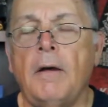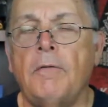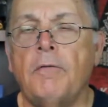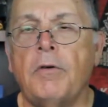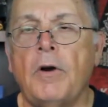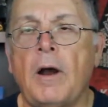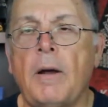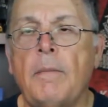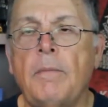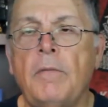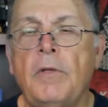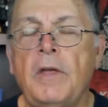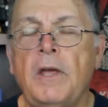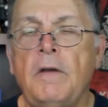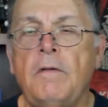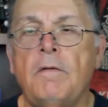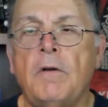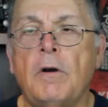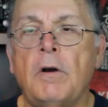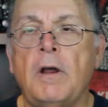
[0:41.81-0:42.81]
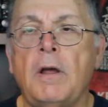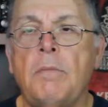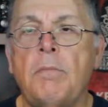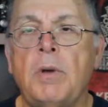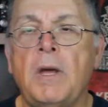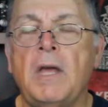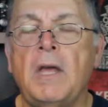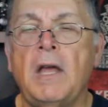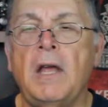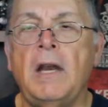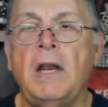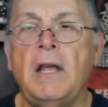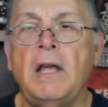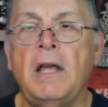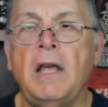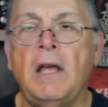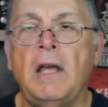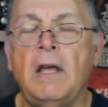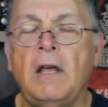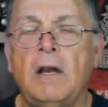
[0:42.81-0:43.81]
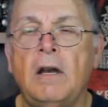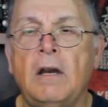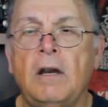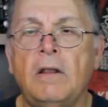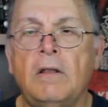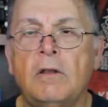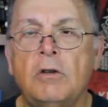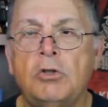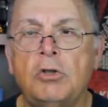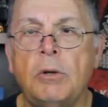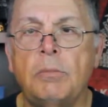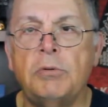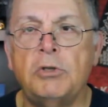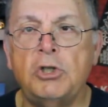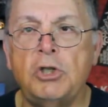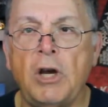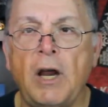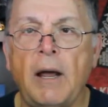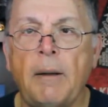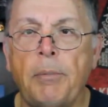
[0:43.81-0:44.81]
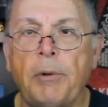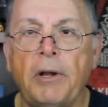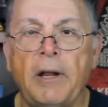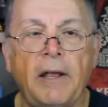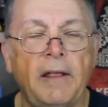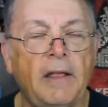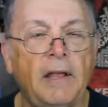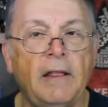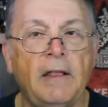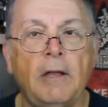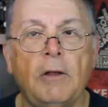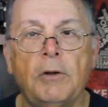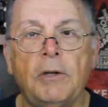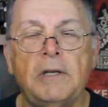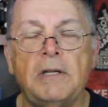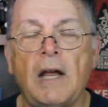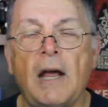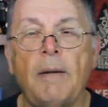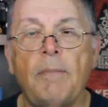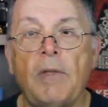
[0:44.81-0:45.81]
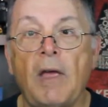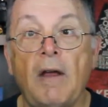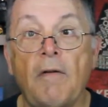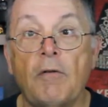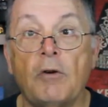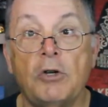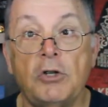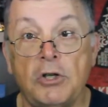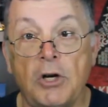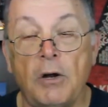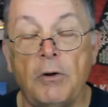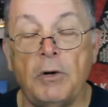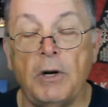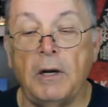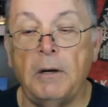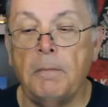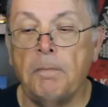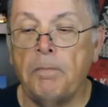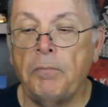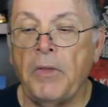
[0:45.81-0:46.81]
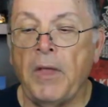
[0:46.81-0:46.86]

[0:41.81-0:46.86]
from the very beginning in the ship's chapel. I think the only time they ever showed it.